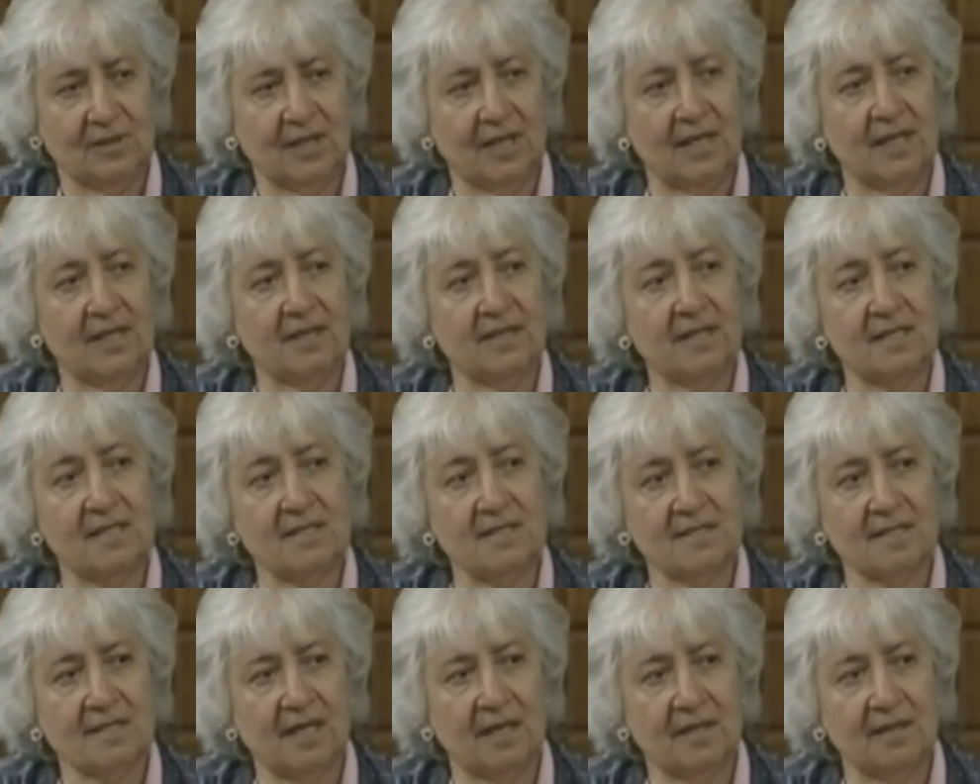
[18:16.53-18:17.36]
and they
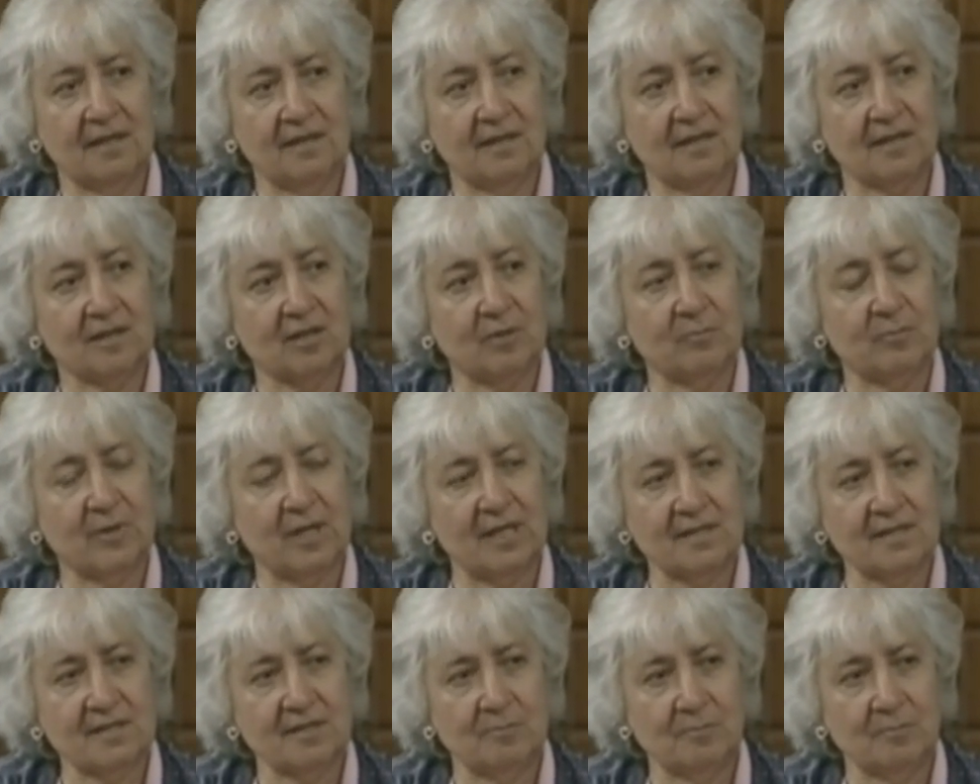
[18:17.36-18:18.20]
said that the
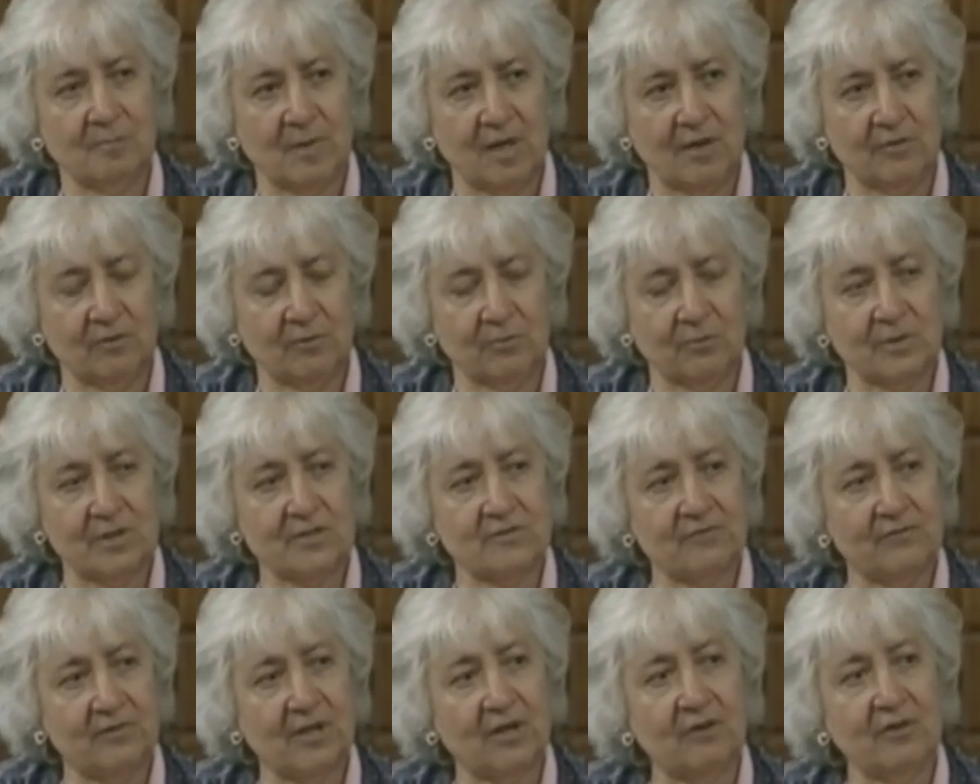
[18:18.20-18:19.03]
Blessed Mother was
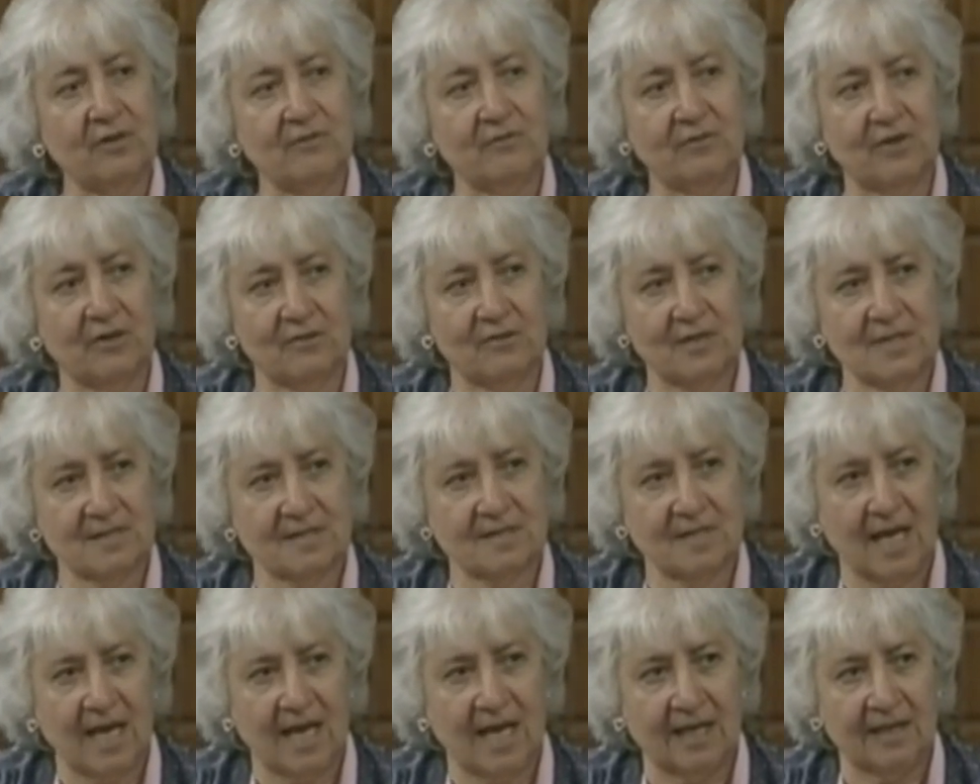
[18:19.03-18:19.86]
very very
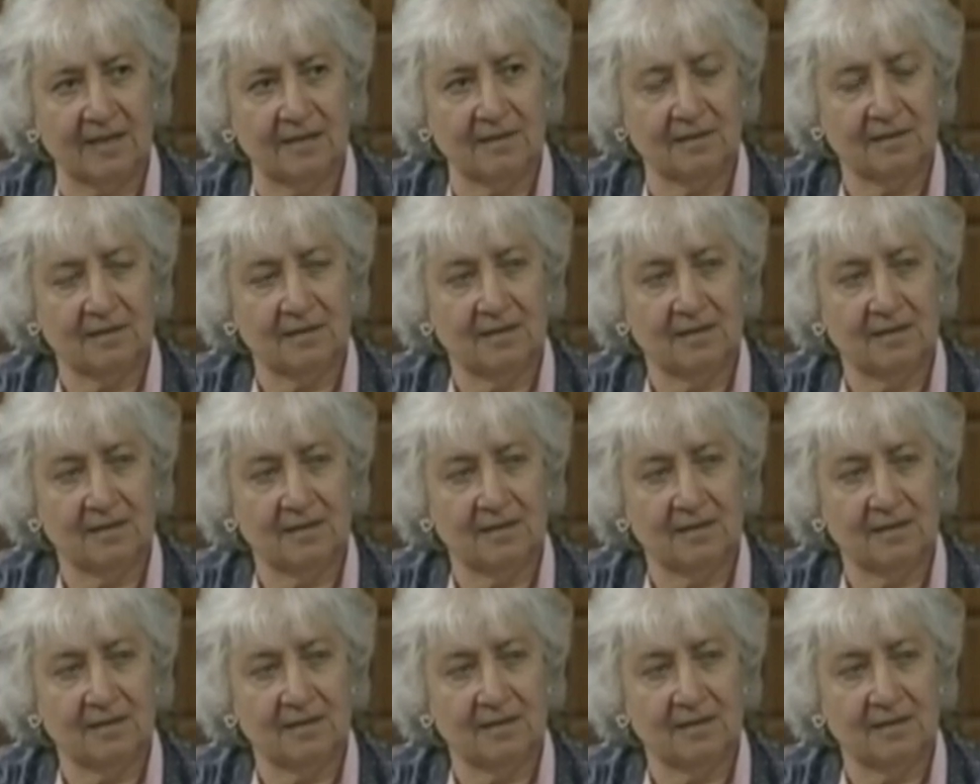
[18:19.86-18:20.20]
sad,